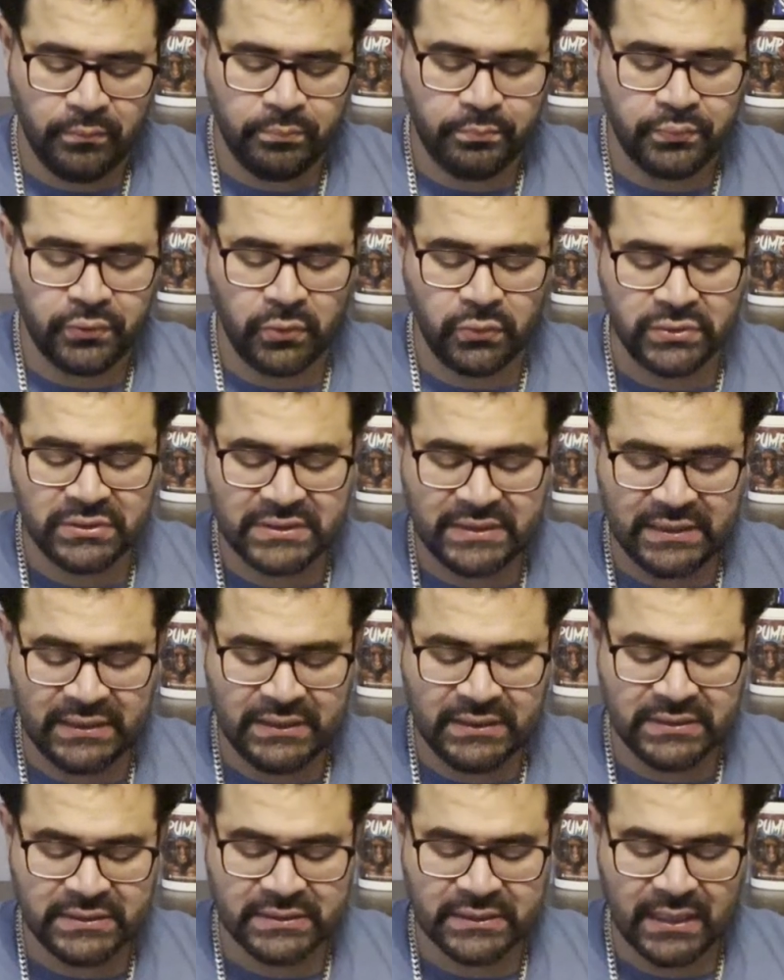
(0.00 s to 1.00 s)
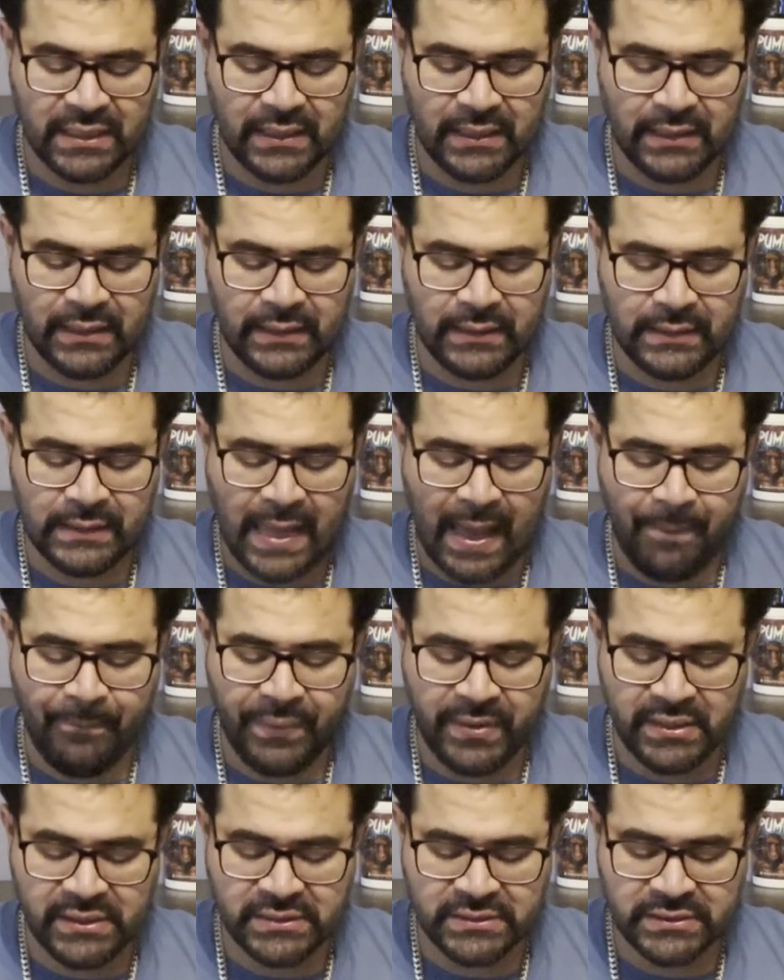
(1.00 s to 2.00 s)
protease,
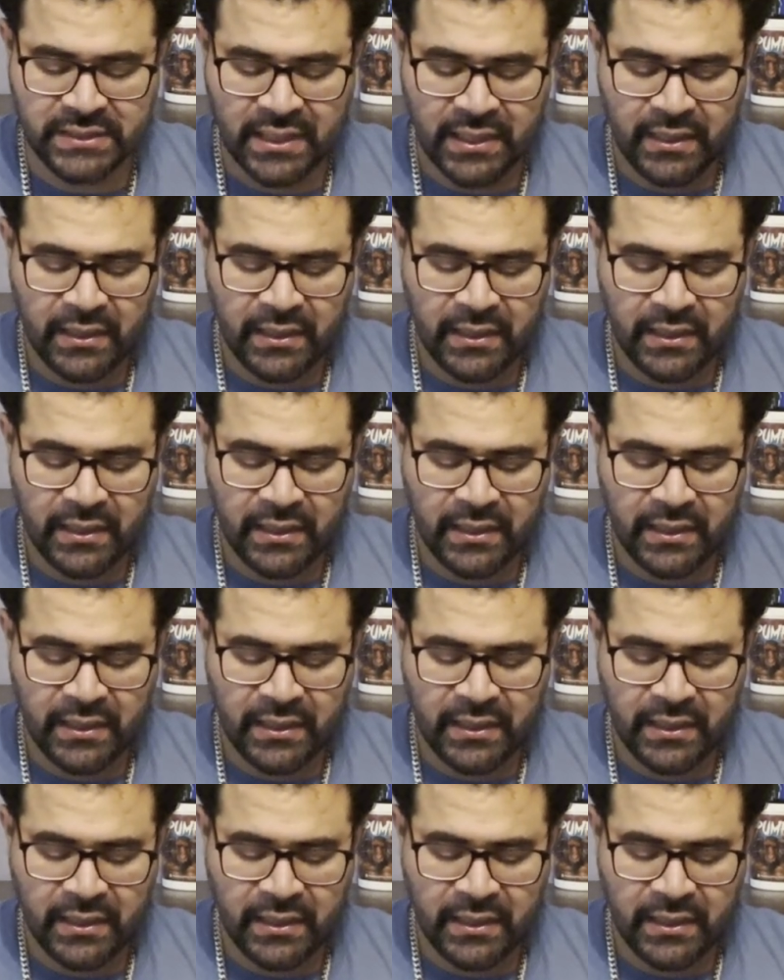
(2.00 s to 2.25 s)
lapis,